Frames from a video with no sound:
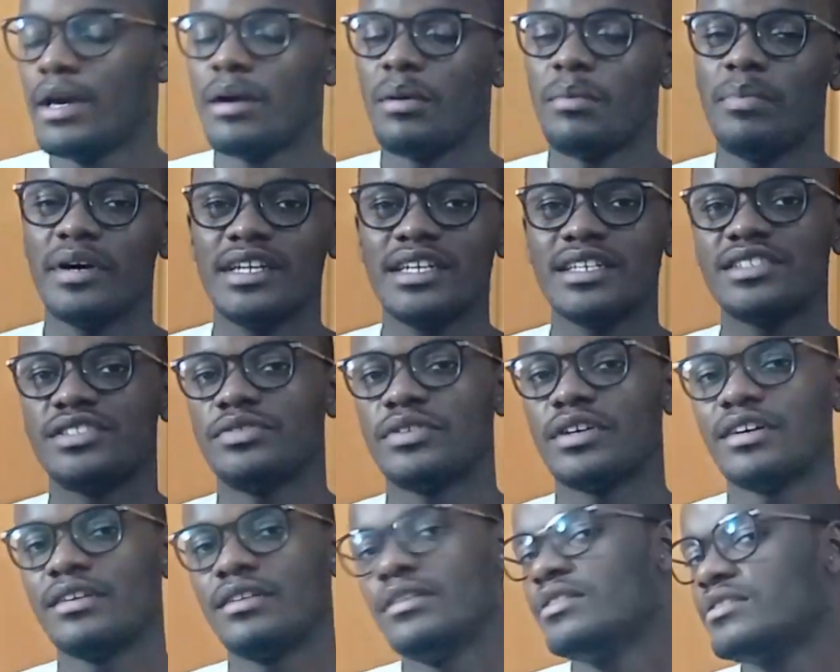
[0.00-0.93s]
But yes, you
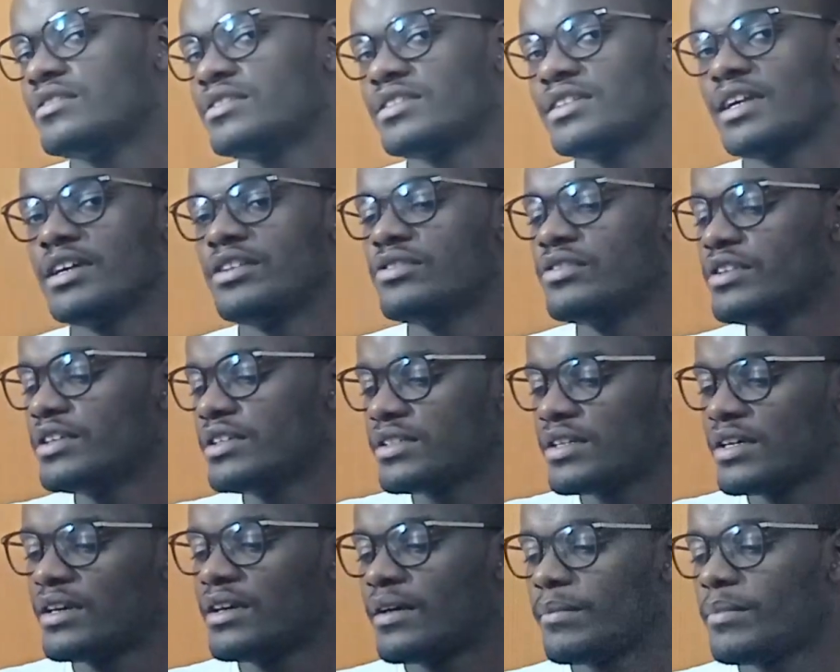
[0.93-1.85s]
can learn to slide on it.
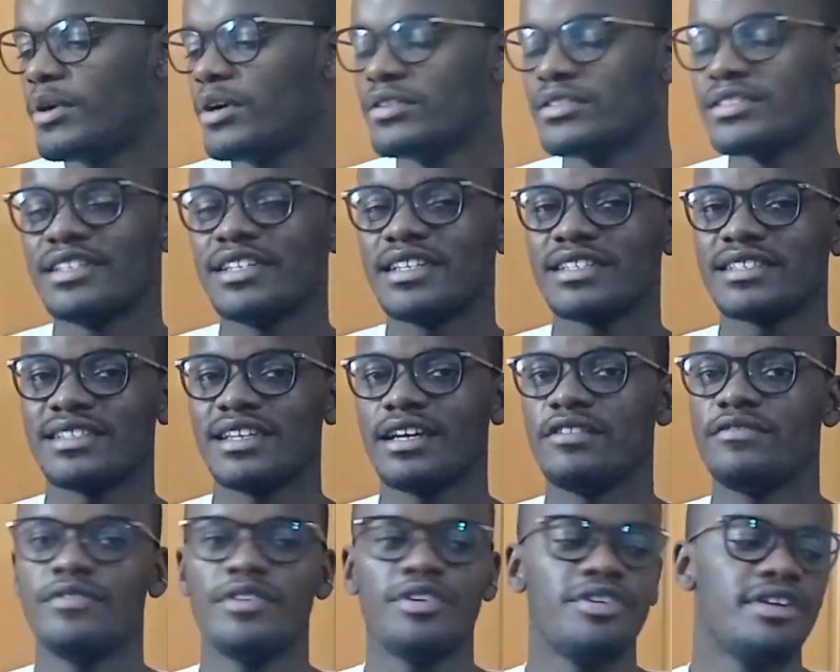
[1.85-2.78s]
Powell's Snake
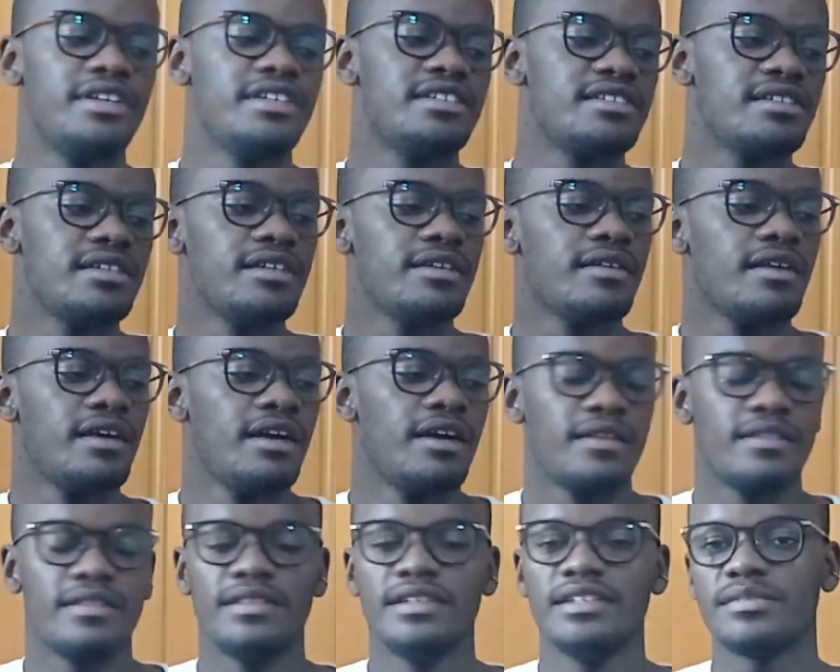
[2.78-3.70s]
slide very easily.
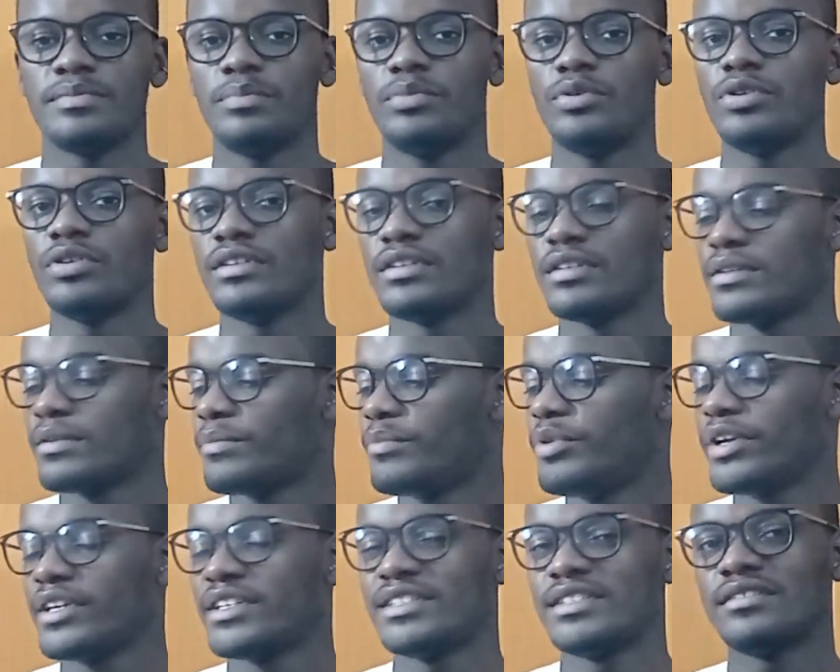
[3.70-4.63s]
This board
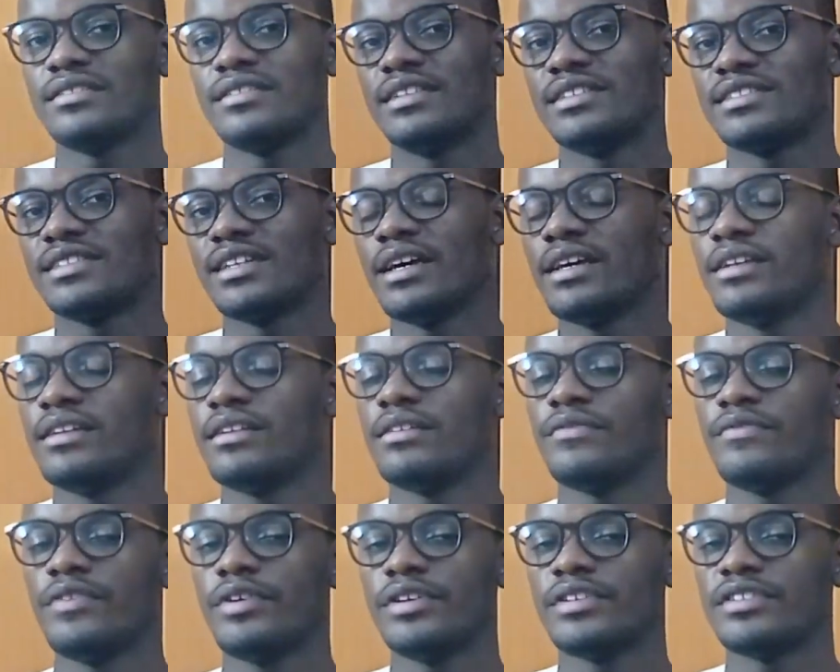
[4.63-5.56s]
breaks into the slide in
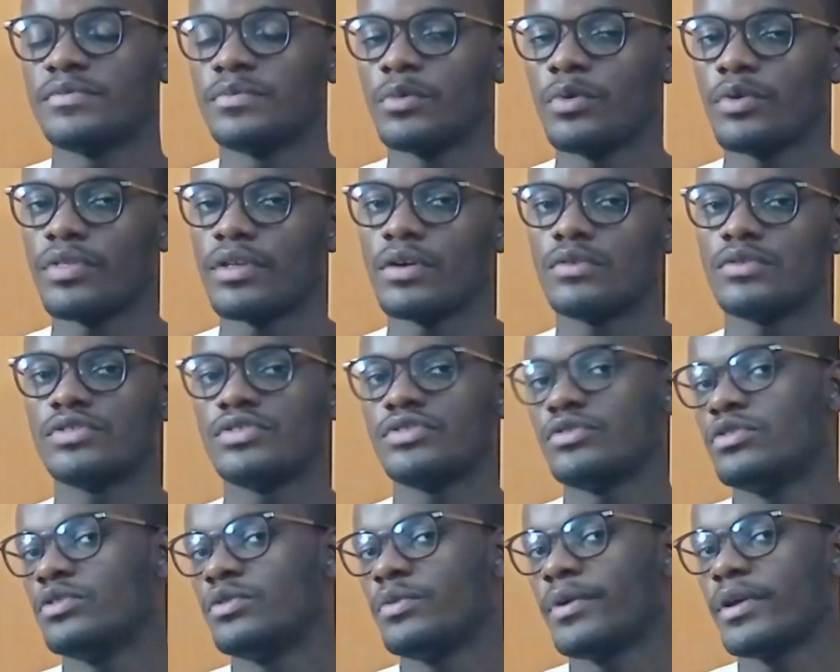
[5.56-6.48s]
a very smooth and
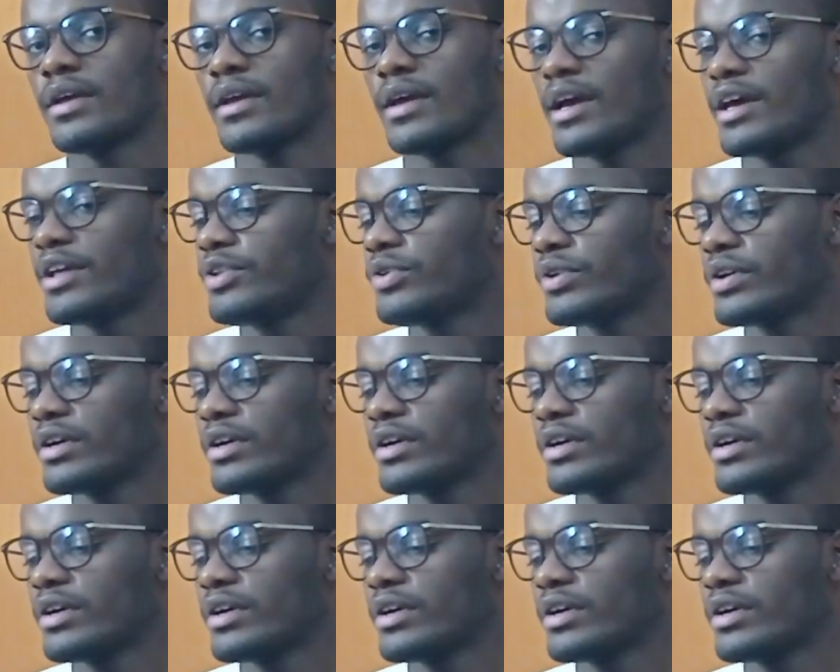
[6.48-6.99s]
controlled way, and you